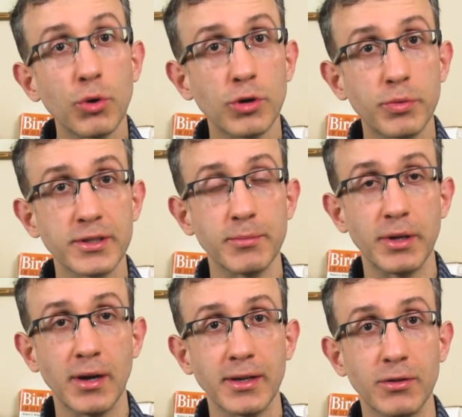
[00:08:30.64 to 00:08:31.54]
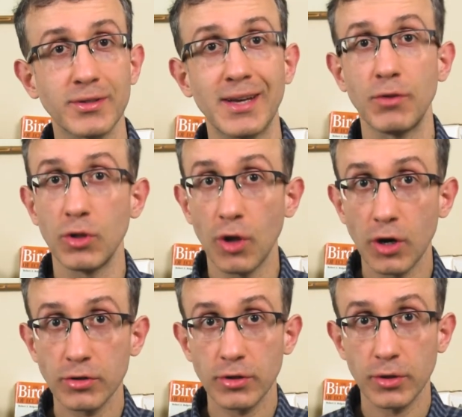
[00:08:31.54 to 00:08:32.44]
Porro-prism binoculars have a
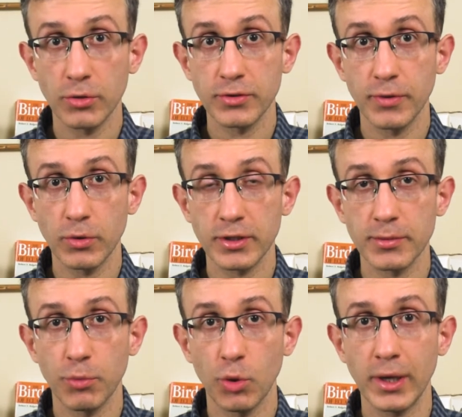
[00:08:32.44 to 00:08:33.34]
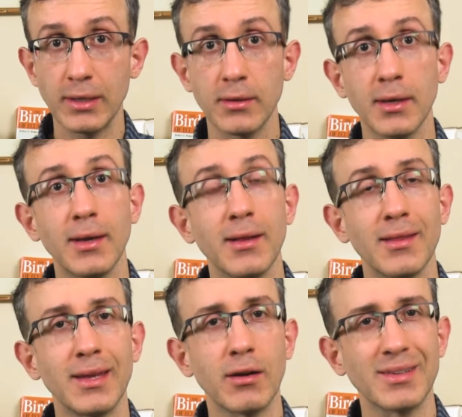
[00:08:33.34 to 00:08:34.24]
longer close focus point,
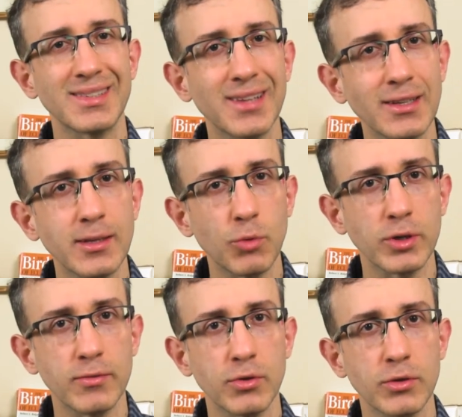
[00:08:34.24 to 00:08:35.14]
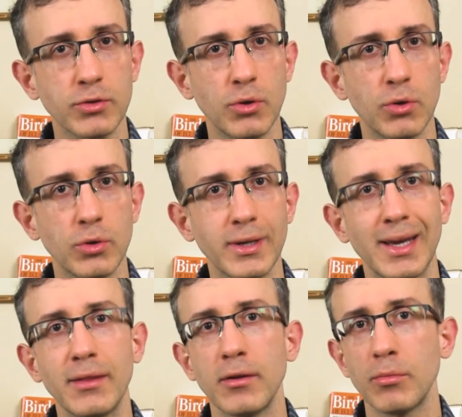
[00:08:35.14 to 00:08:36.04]
they are slightly more difficult to
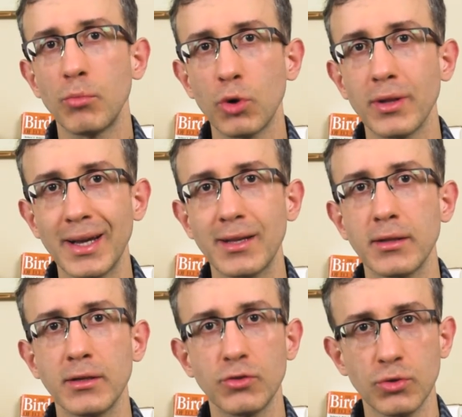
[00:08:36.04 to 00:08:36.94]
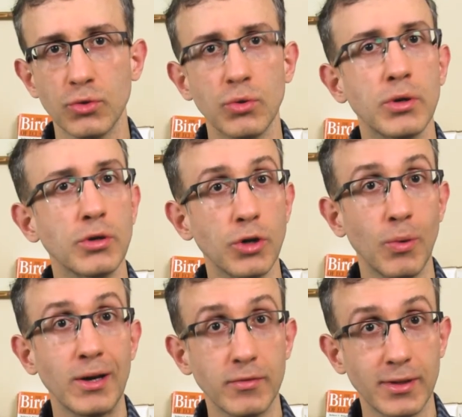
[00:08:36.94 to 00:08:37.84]
hold, and they're more likely to
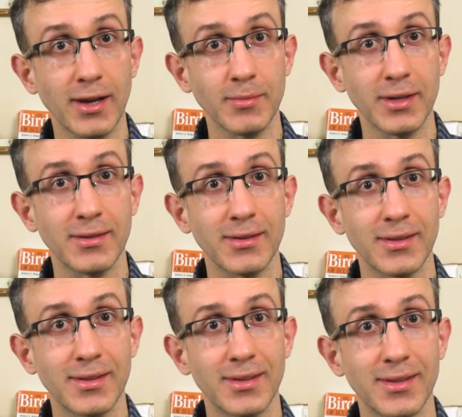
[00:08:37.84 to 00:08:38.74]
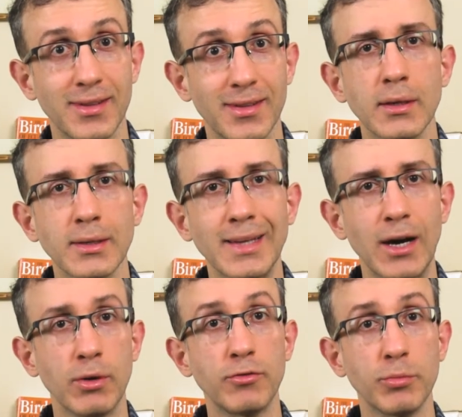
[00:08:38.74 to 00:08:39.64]
go out of alignment.
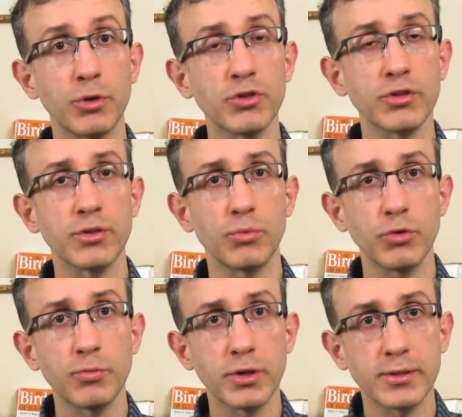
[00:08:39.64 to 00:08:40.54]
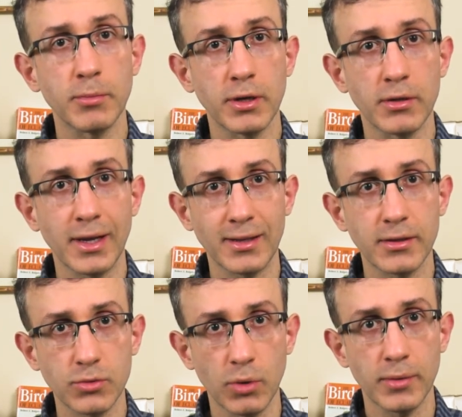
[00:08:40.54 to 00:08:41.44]
Now, if you purchase a roof-prism model
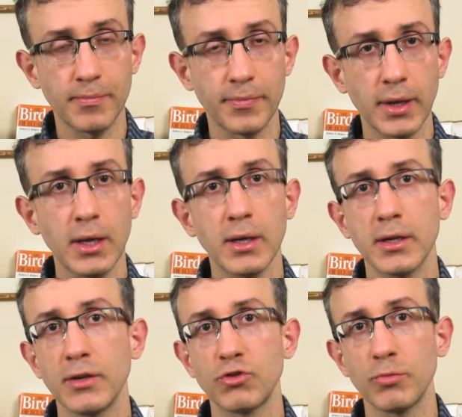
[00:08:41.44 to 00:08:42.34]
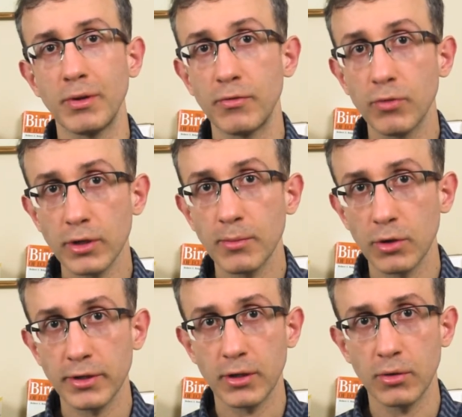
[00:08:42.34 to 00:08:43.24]
like this one, it should be fully
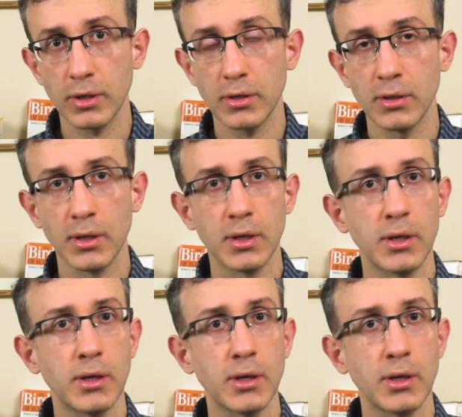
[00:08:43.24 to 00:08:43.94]
multi-coated,